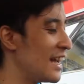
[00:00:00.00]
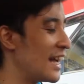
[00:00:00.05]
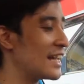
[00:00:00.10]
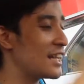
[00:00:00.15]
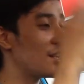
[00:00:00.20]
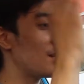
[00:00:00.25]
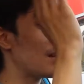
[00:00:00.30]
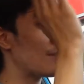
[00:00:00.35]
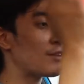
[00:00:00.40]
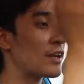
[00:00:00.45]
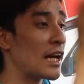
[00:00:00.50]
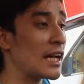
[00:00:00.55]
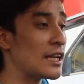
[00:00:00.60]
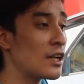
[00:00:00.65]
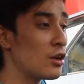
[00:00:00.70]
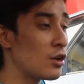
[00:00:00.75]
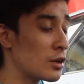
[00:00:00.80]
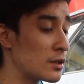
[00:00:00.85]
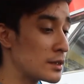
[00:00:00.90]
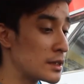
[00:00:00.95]
and then you have an
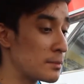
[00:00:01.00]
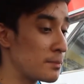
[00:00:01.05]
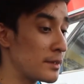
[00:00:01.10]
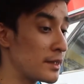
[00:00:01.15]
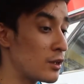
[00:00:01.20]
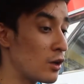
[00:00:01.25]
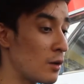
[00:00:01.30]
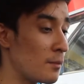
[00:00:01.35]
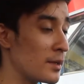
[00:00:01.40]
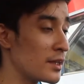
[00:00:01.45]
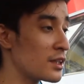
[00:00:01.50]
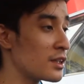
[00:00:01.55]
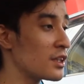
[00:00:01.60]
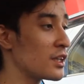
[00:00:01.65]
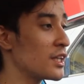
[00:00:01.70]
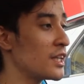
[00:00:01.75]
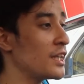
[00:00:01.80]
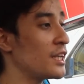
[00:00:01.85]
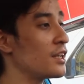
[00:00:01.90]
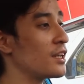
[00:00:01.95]
analog
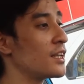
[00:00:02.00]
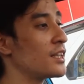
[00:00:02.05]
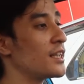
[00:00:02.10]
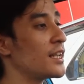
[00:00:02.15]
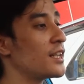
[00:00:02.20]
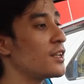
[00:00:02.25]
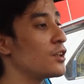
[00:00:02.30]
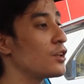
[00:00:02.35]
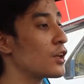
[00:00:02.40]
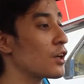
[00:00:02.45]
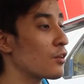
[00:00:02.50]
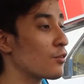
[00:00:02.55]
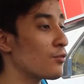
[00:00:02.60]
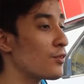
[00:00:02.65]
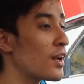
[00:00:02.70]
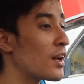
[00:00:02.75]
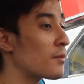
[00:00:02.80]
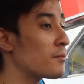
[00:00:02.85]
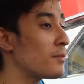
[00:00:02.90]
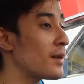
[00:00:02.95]
speedometer here, and then you're
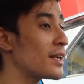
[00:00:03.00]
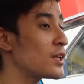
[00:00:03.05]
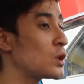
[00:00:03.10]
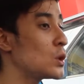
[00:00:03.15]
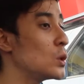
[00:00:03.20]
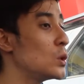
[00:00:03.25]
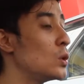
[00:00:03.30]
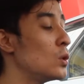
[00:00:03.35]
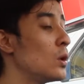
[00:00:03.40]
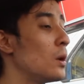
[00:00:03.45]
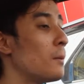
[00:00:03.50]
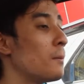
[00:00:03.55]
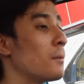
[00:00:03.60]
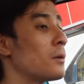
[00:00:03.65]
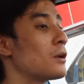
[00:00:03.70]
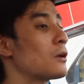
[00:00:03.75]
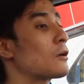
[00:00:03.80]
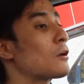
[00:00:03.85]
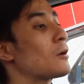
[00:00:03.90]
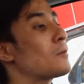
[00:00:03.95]
flanked by two
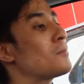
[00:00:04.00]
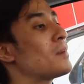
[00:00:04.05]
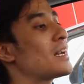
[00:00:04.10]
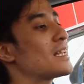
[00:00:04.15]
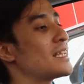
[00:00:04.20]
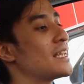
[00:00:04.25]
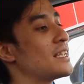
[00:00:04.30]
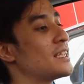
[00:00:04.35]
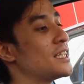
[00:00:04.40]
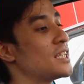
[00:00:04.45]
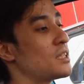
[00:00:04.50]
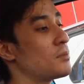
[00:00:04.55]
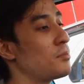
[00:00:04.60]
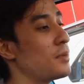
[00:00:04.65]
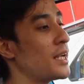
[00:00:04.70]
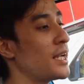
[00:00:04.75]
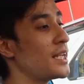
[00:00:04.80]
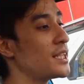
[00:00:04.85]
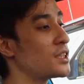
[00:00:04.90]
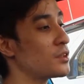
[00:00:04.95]
monochromatic
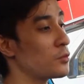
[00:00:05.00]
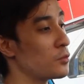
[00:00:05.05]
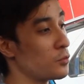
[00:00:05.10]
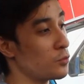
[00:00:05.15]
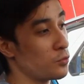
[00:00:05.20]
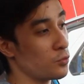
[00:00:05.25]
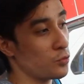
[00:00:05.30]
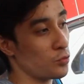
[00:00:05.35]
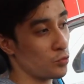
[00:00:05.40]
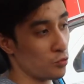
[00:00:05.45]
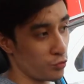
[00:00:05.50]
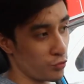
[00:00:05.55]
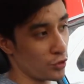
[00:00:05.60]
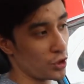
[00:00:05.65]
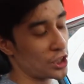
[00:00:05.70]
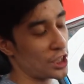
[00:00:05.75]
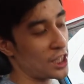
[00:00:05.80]
displays. For